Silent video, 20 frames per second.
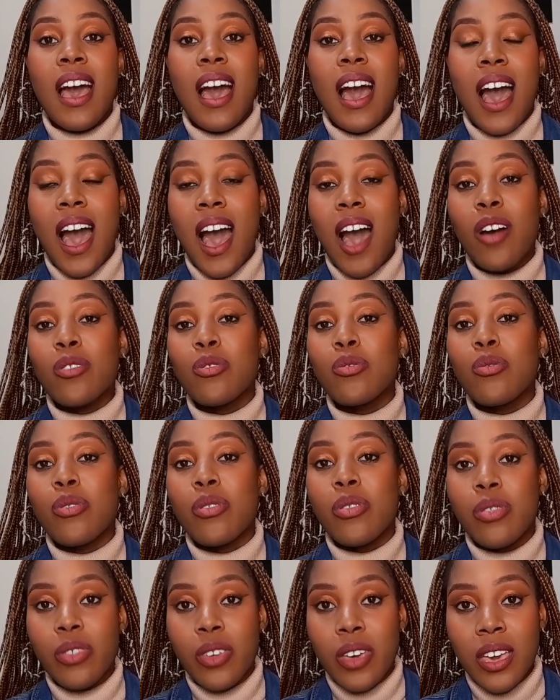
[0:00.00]
how you
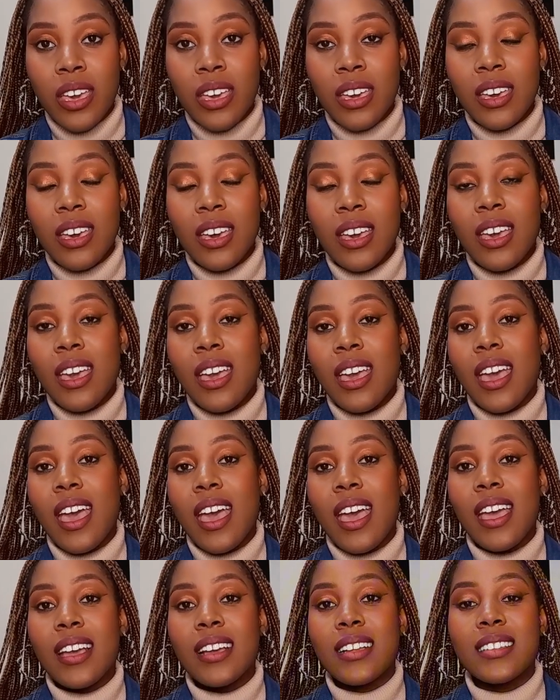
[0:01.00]
think
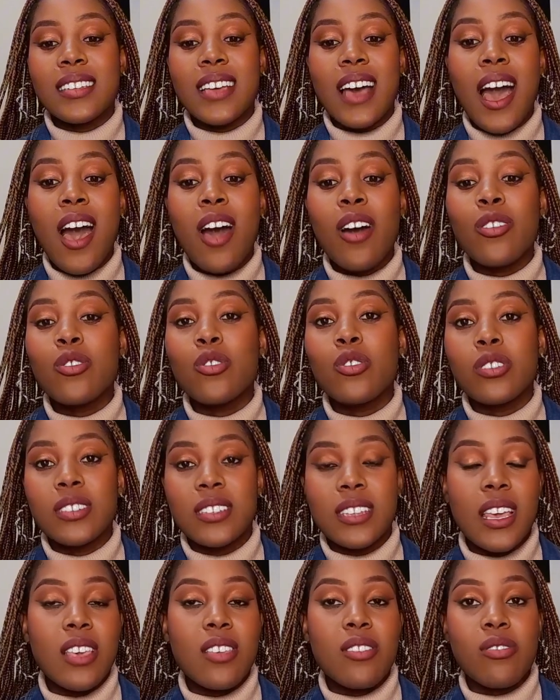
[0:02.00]
and how your
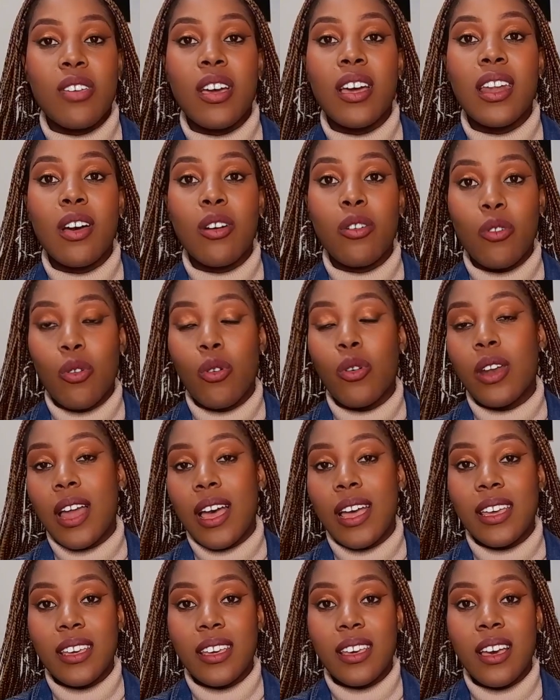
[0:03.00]
day is gonna go
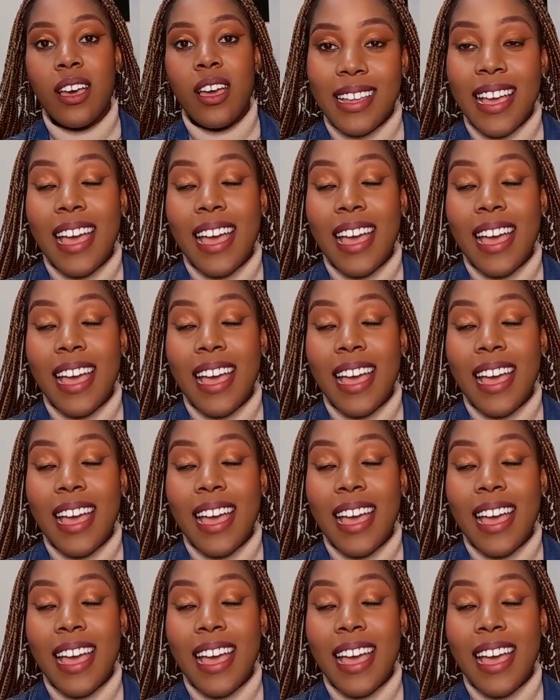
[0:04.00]
like.